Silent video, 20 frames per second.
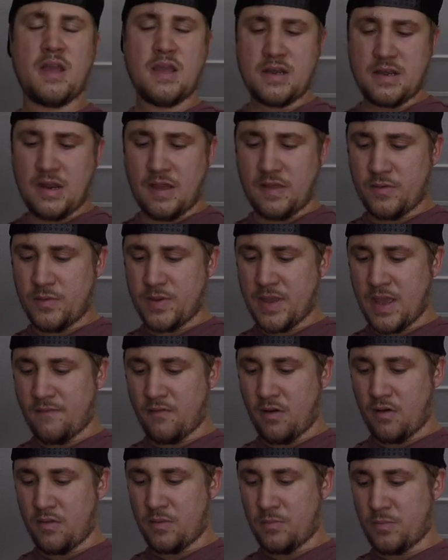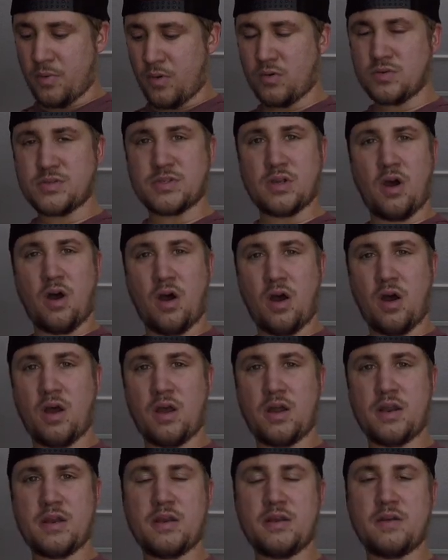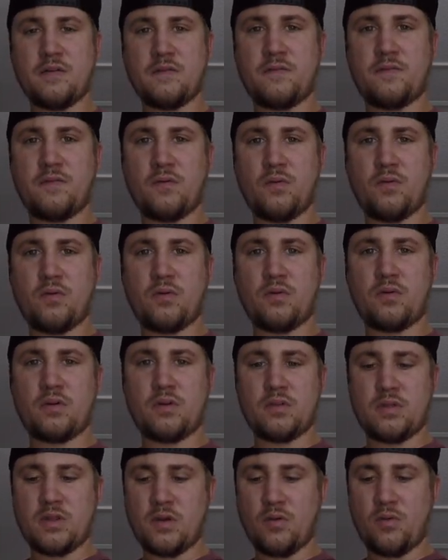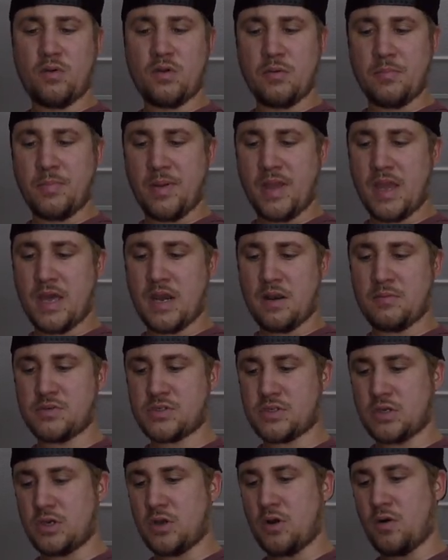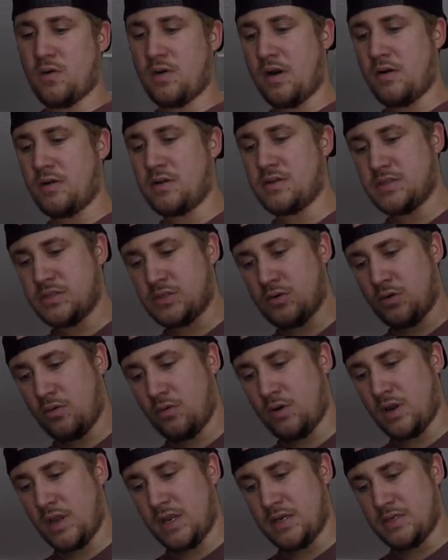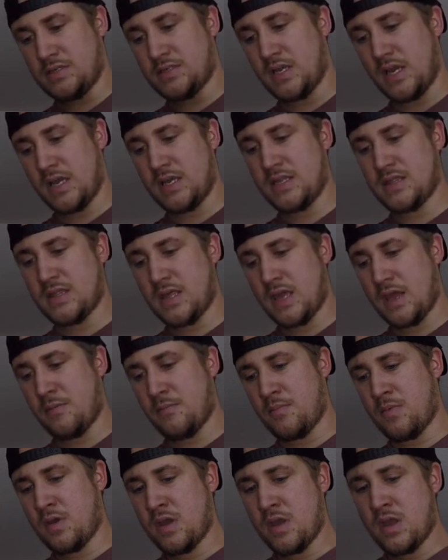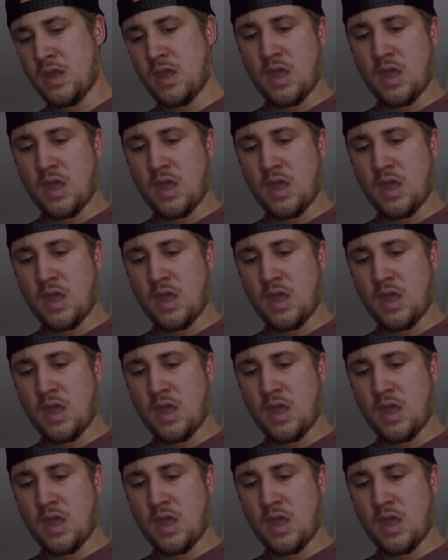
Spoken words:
now that we have all the bolts on for the oil pan, I'm just going to go around and tighten them.